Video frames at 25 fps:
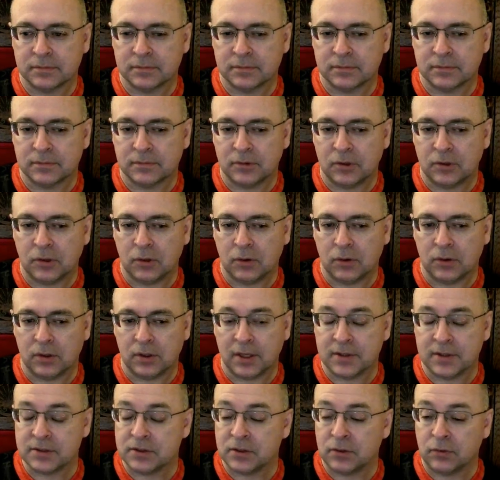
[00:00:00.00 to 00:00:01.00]
Unless you
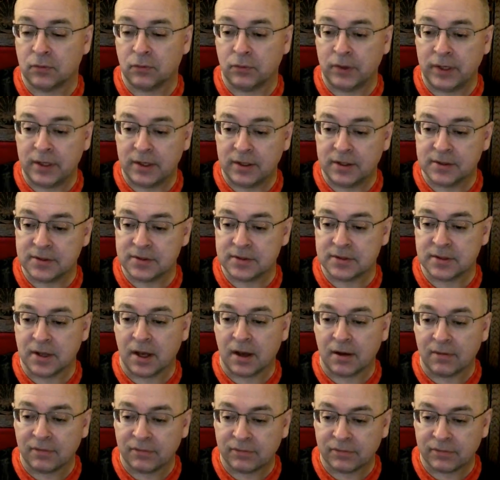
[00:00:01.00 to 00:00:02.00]
read his stuff,
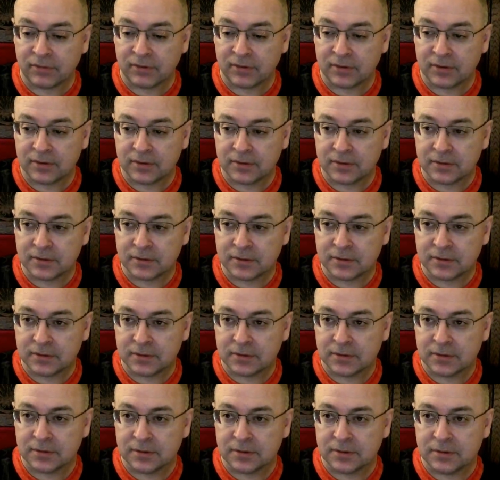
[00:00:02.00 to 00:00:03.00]

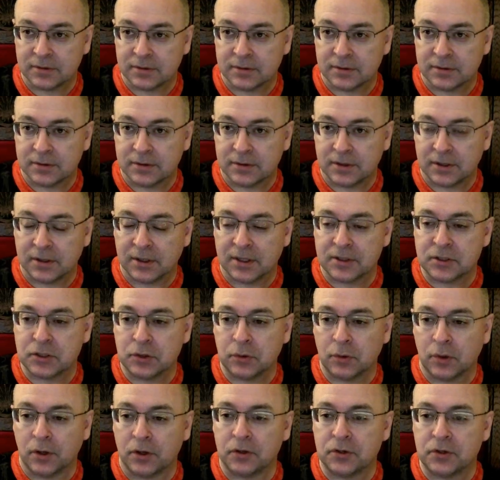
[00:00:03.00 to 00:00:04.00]
unless you
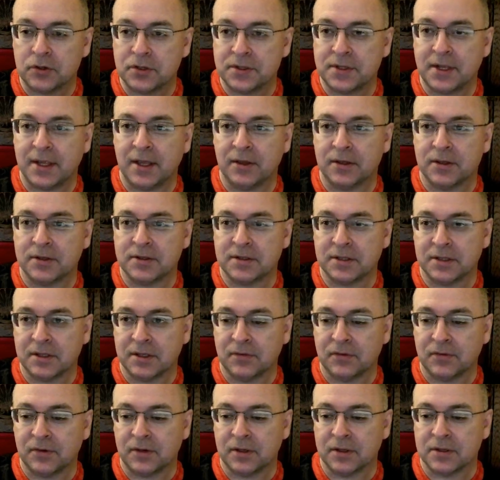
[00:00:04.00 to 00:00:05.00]
understand the
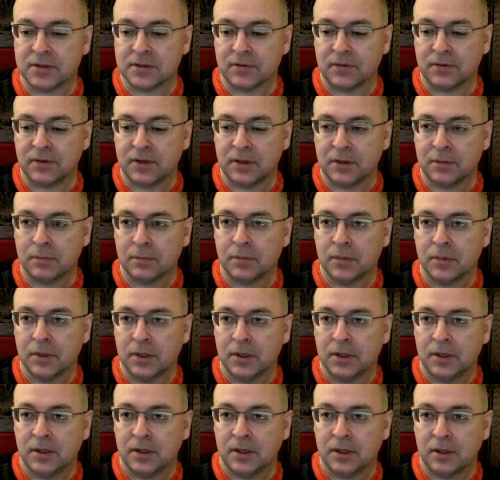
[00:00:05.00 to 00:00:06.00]
significance of him
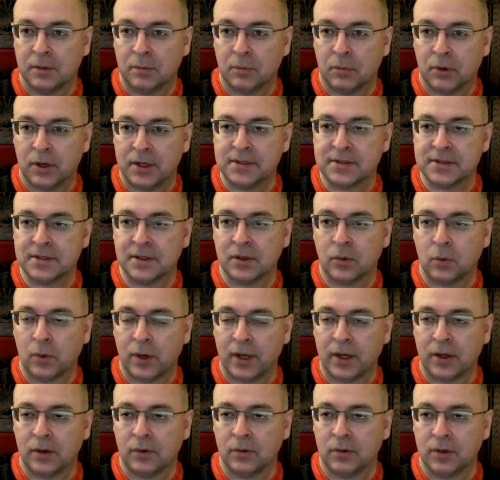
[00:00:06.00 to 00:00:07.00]
embracing Wang
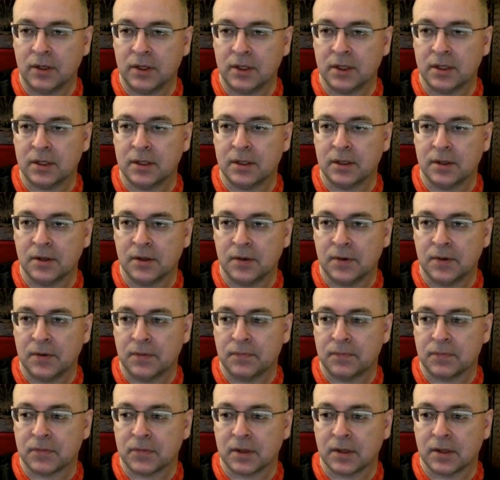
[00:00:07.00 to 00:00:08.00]
Hunin
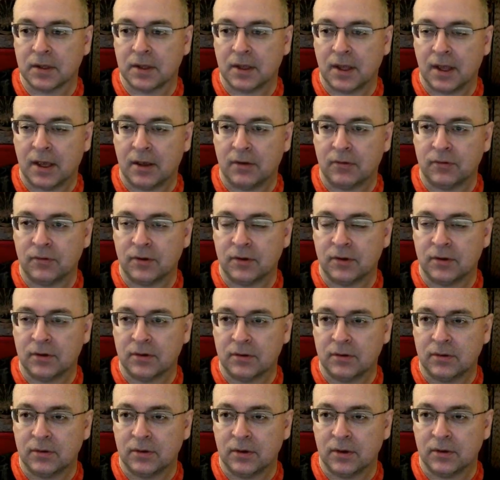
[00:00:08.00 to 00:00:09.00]
as a
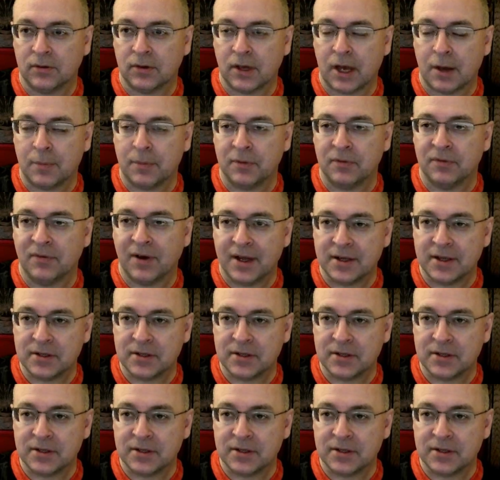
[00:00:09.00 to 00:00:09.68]
top advisor,